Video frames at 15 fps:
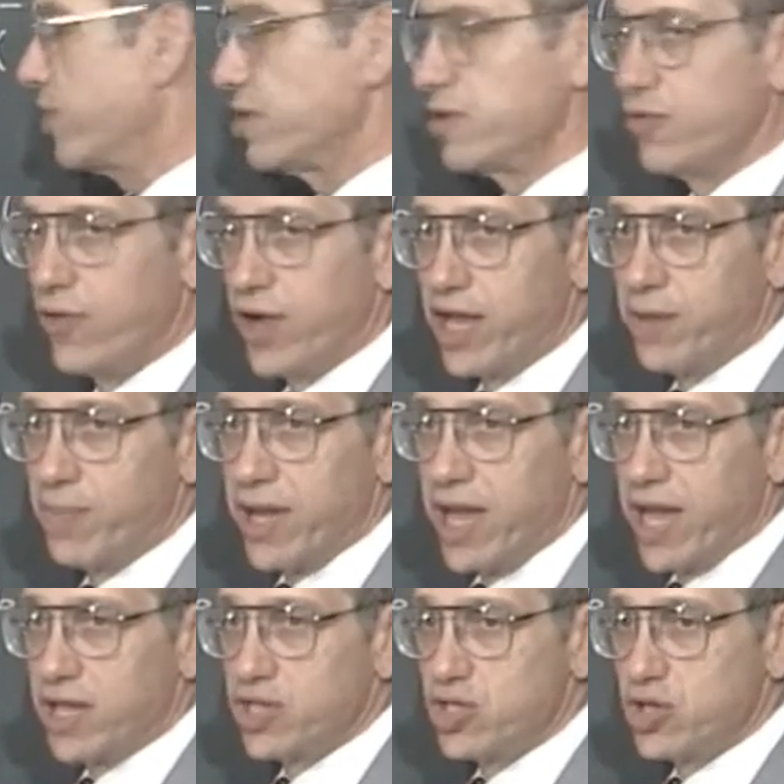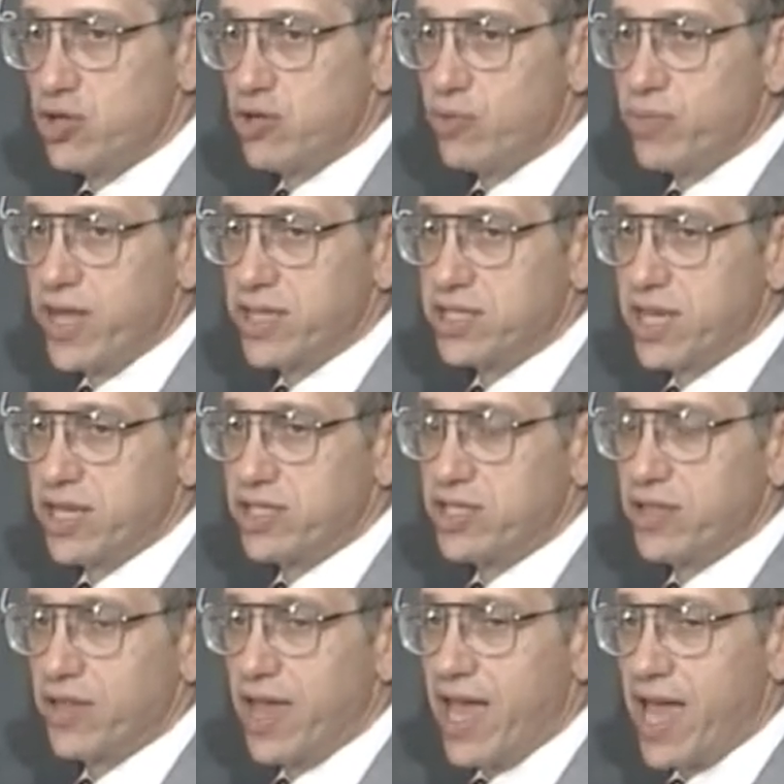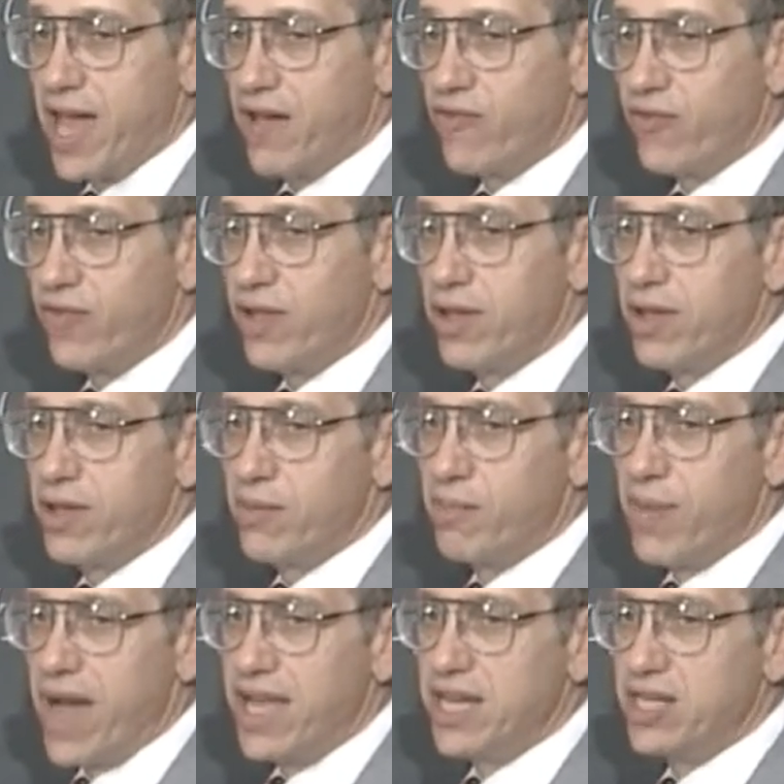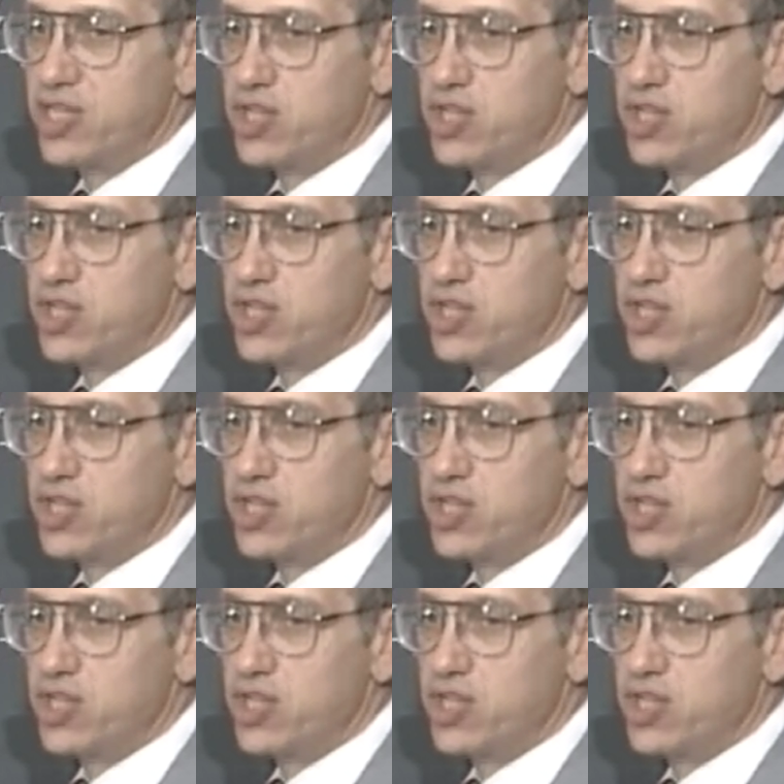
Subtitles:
divided by x cubed, that's x to the 1/2 minus